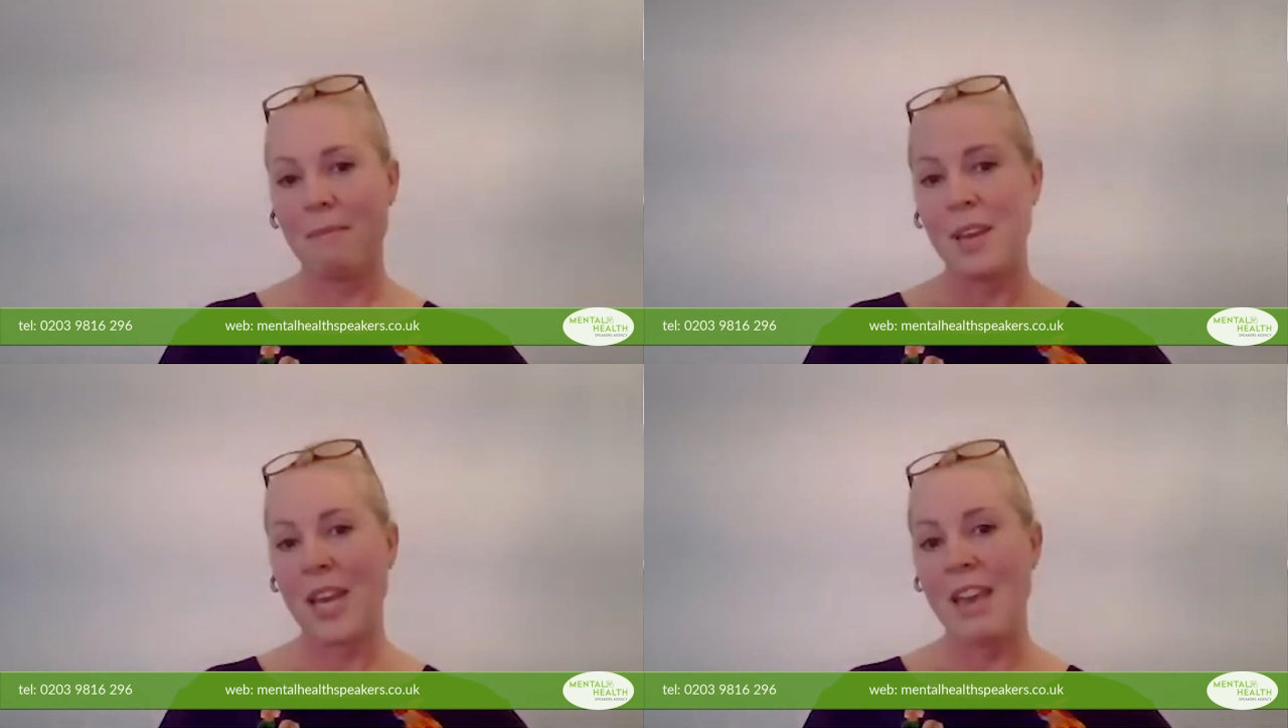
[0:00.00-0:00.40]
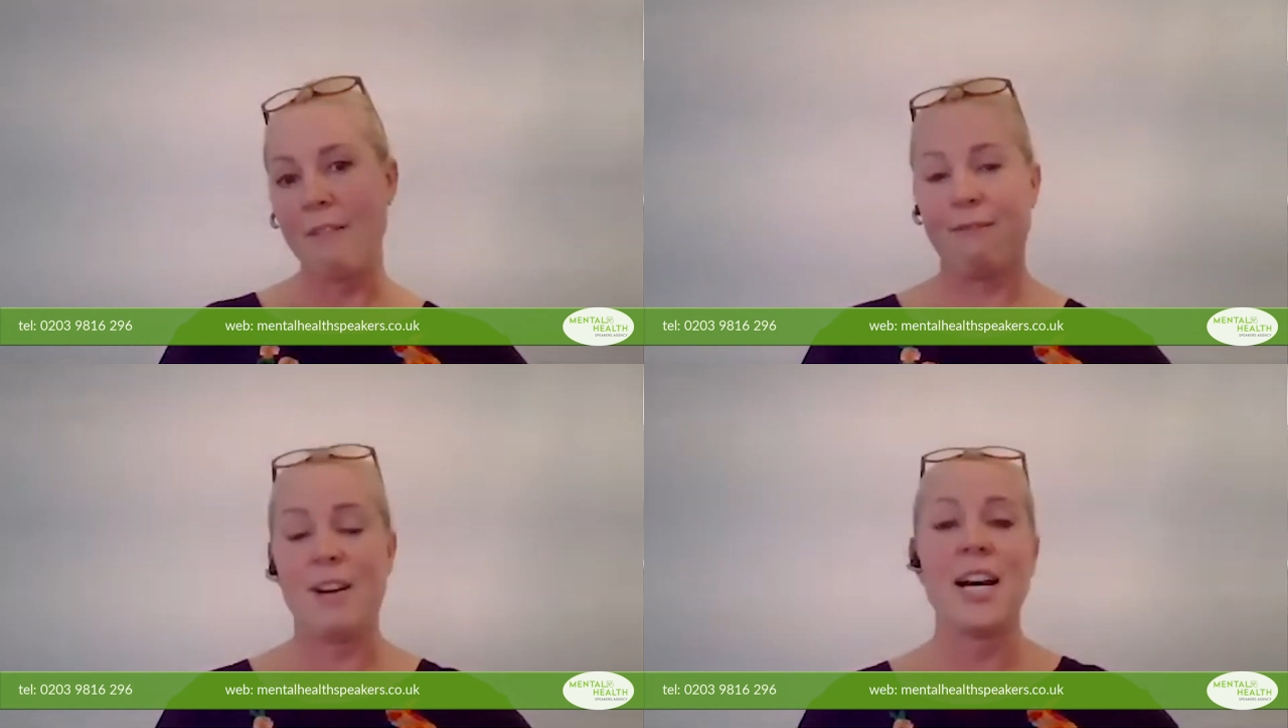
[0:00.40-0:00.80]

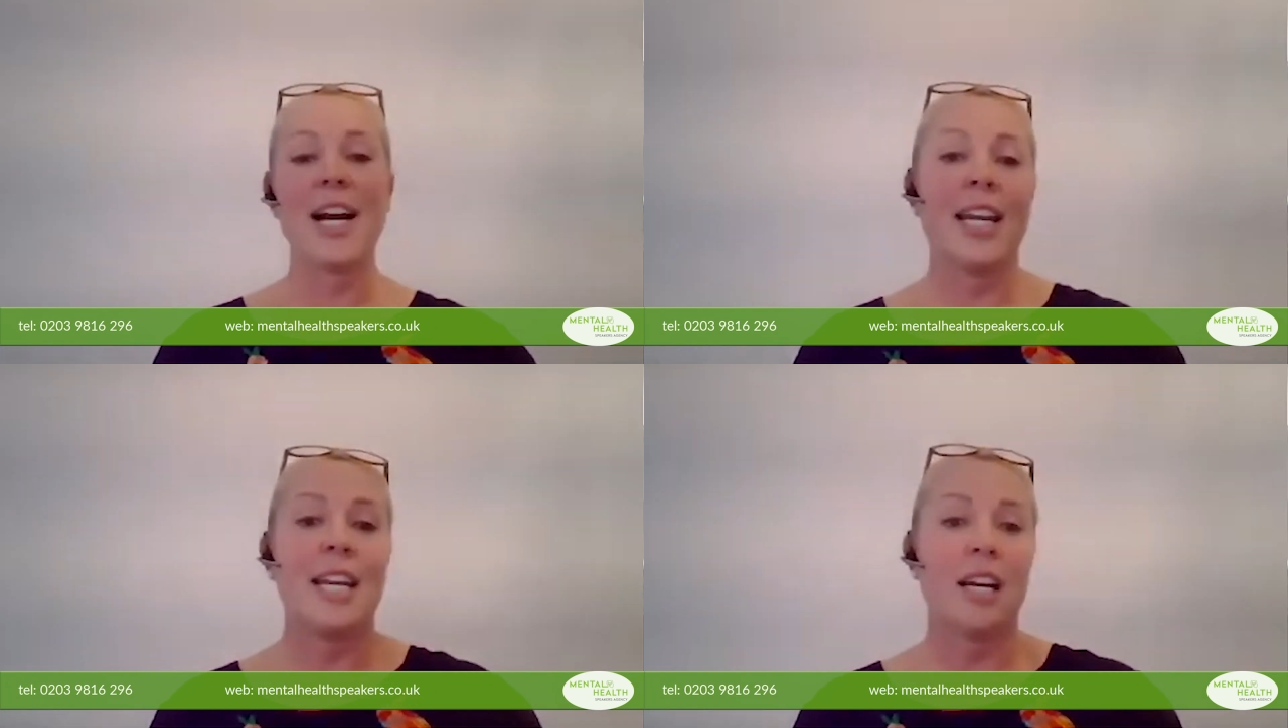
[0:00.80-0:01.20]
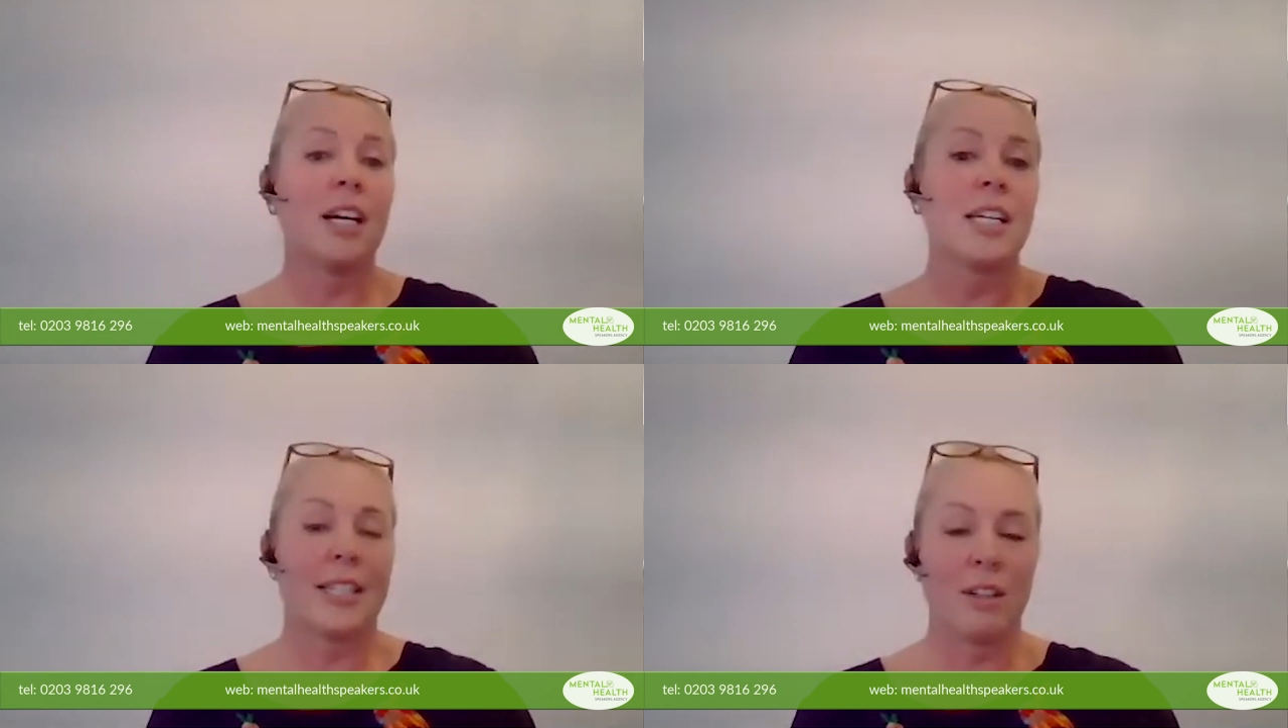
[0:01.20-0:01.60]
If
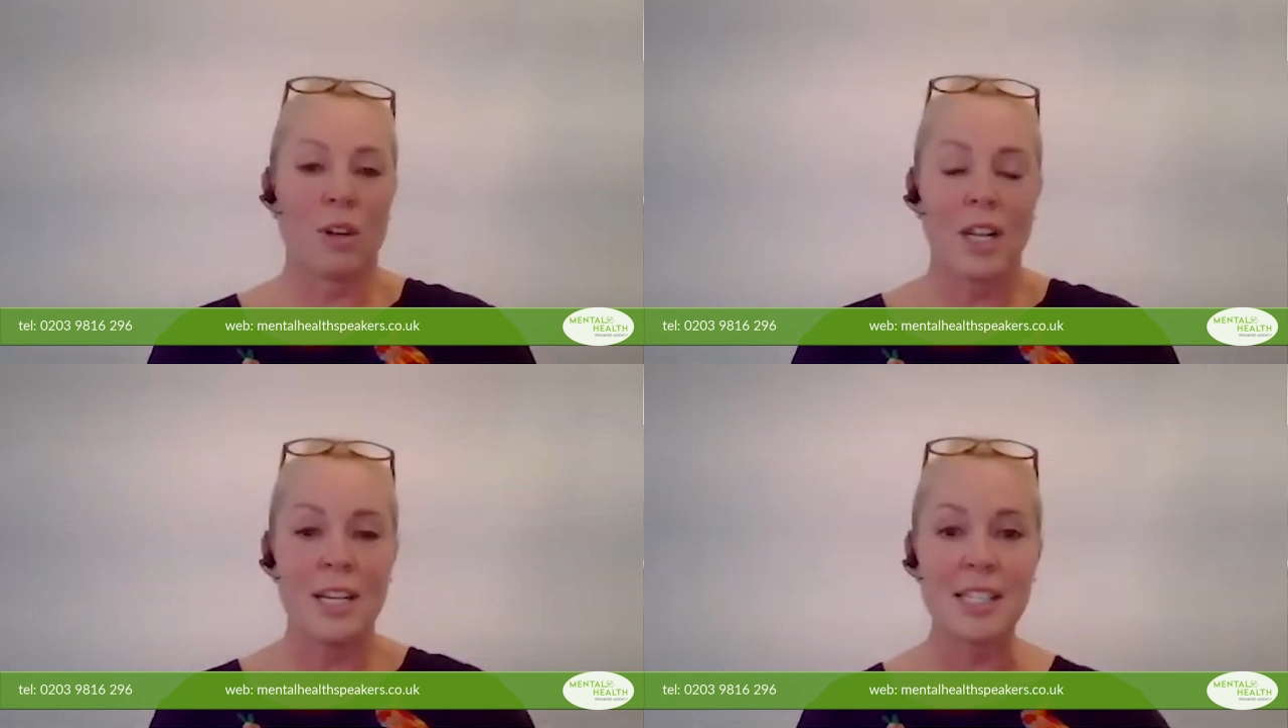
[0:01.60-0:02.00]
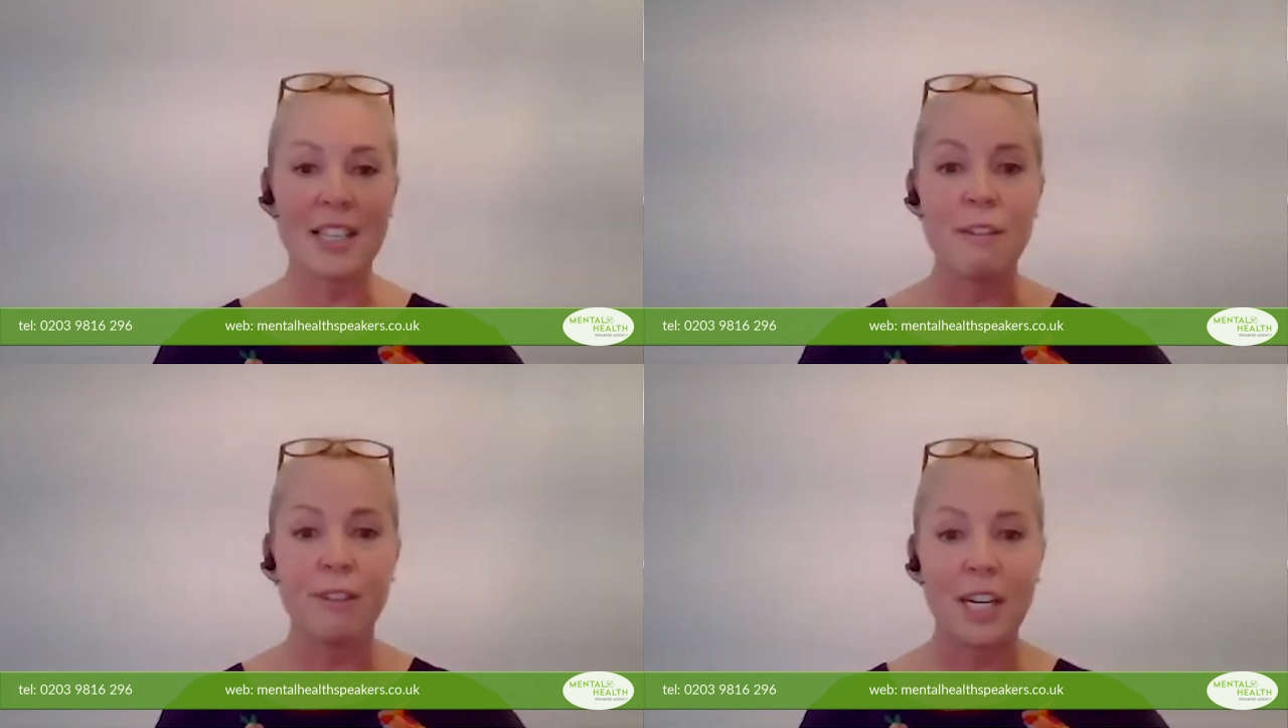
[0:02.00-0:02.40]
I tell clients that
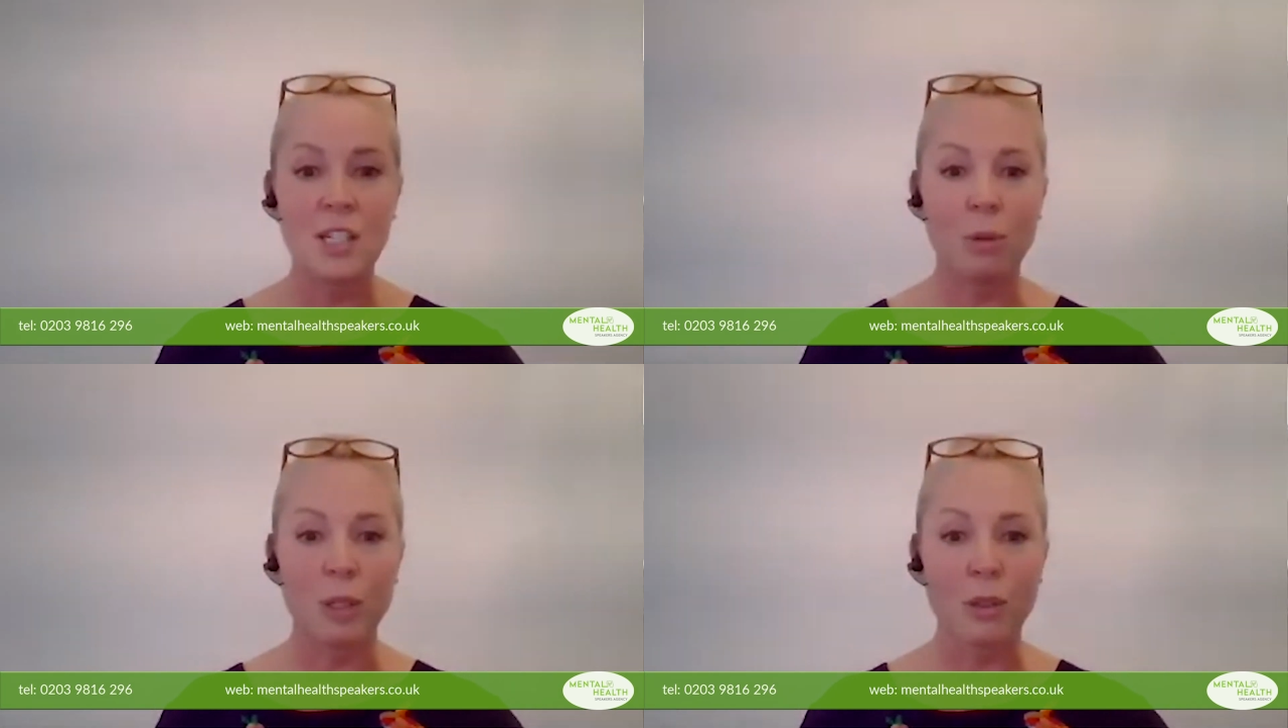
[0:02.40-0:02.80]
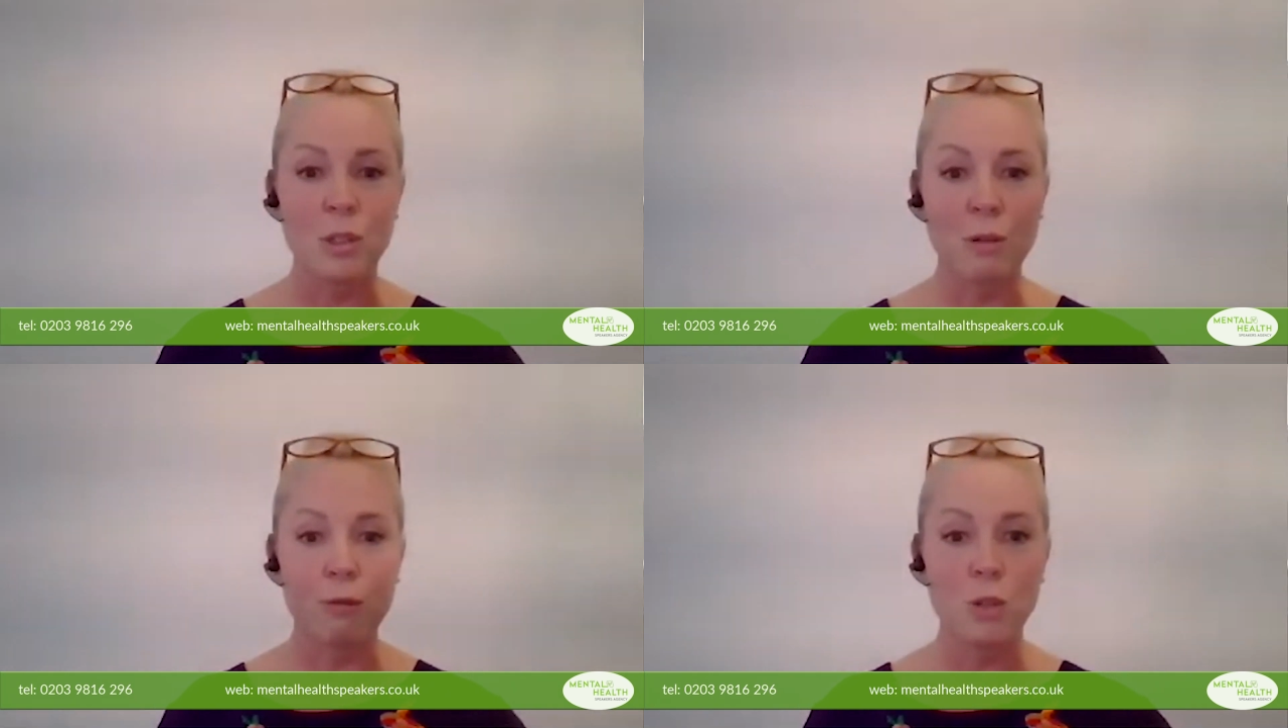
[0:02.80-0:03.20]
if I do a good
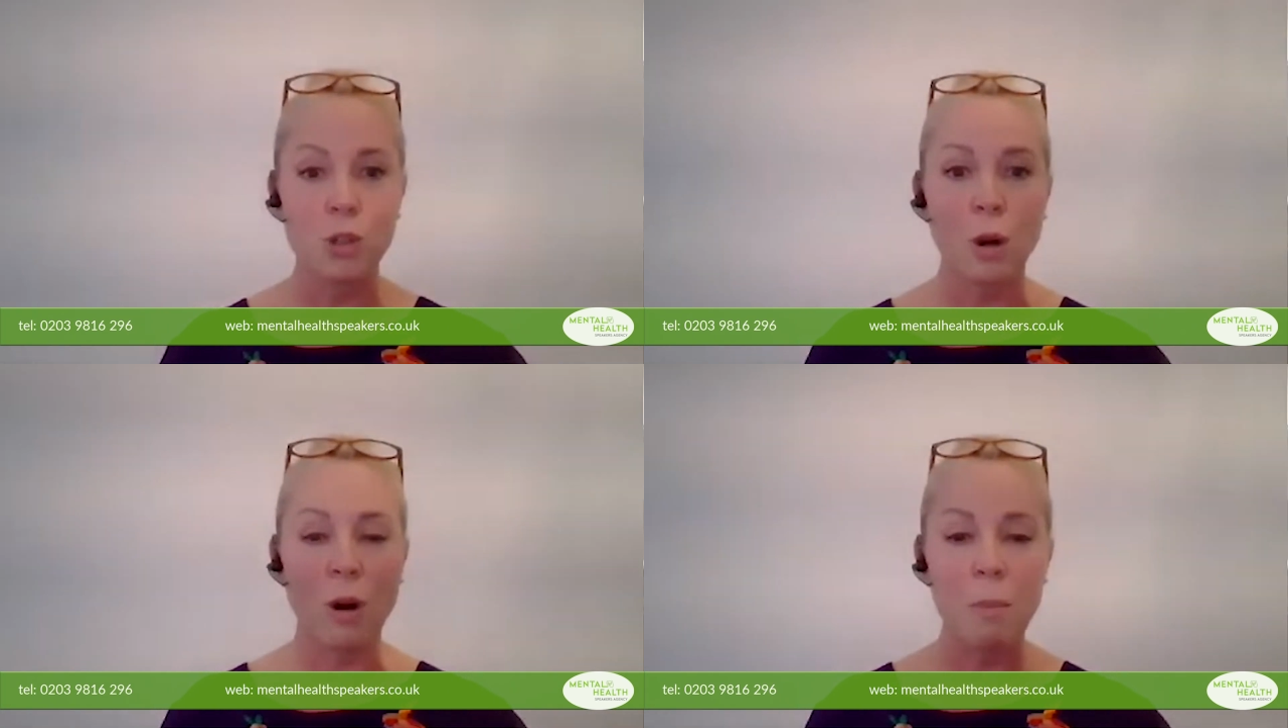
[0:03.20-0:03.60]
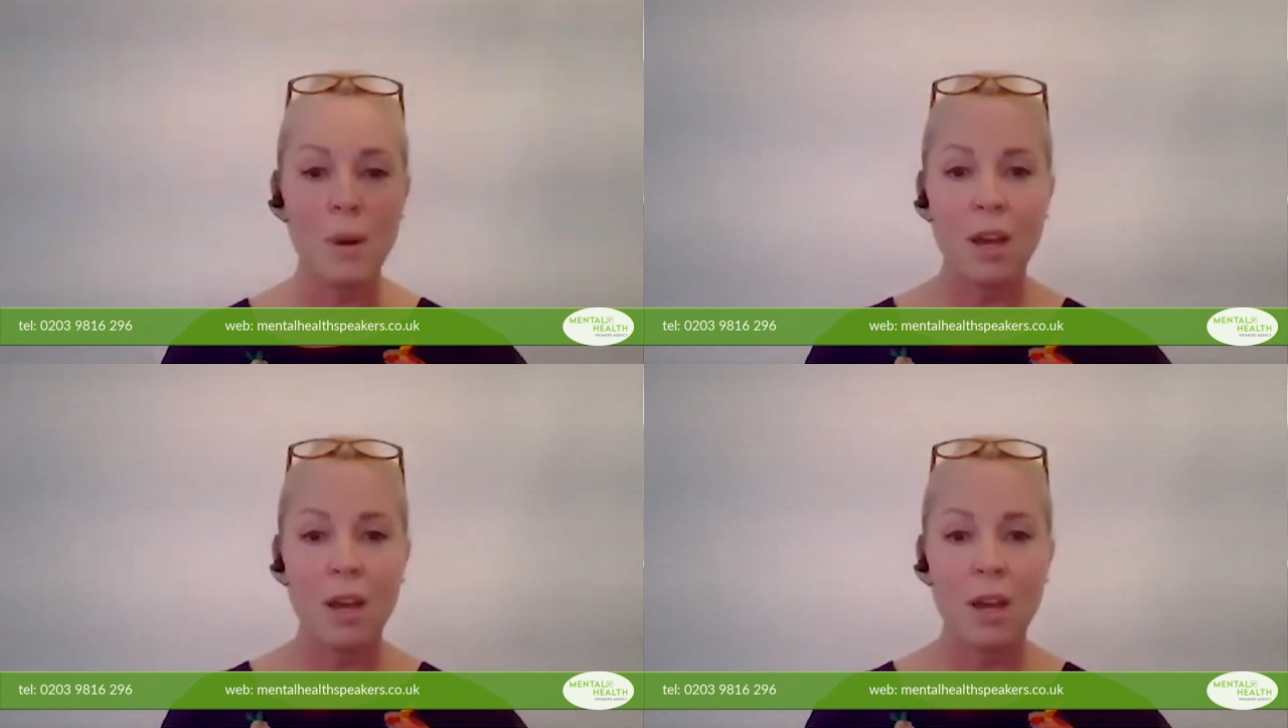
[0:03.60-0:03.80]
enough job,